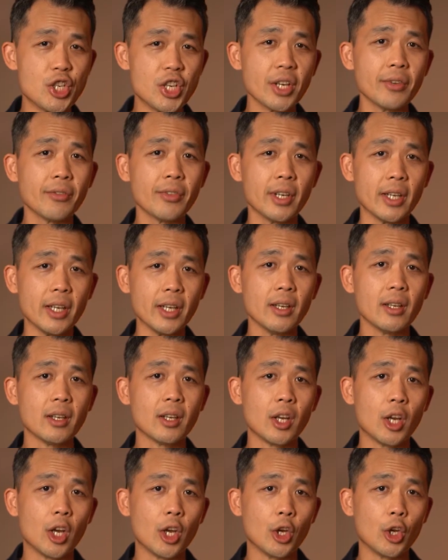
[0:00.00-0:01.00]
Generally,
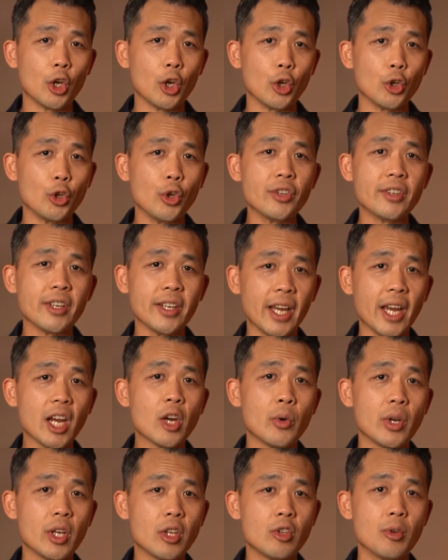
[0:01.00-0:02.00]
using
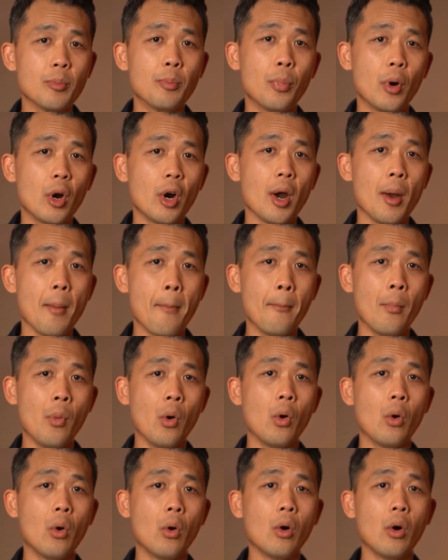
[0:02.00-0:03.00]
equity to borrow
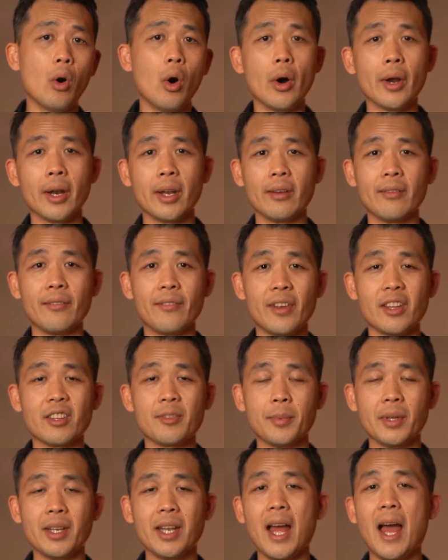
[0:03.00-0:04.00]
more on an
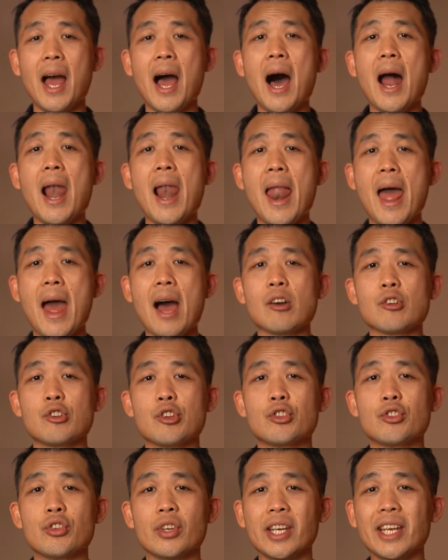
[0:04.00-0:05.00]
investment allows
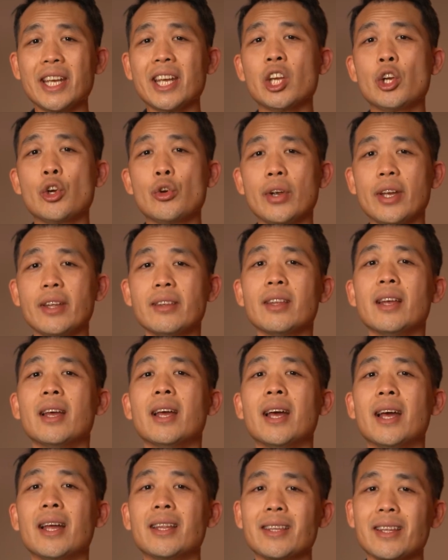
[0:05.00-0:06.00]
you to increase
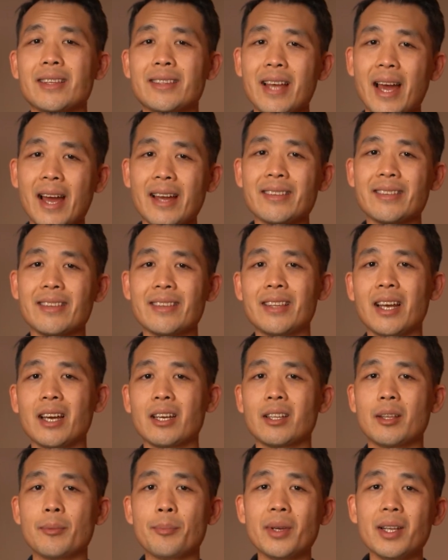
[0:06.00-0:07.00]
the tax
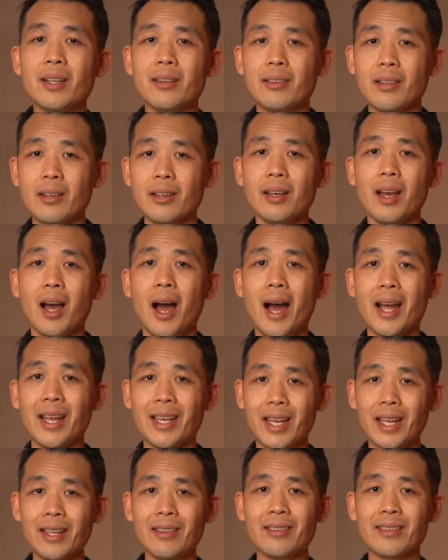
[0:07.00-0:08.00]
deductibility
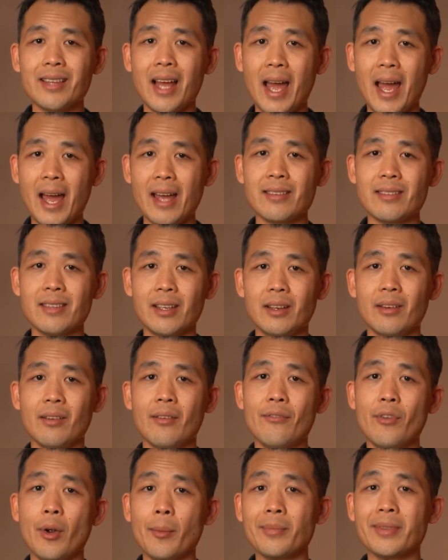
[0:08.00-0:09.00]
against the
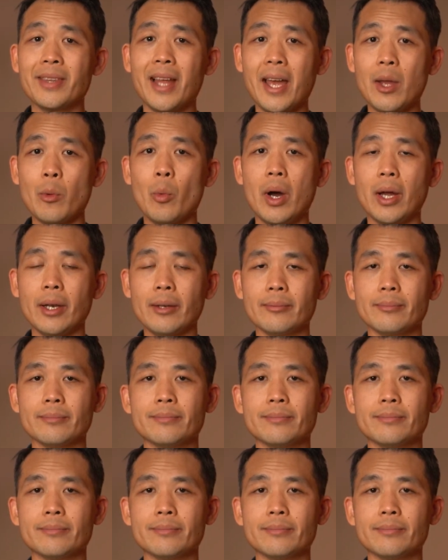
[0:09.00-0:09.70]
asset from day one.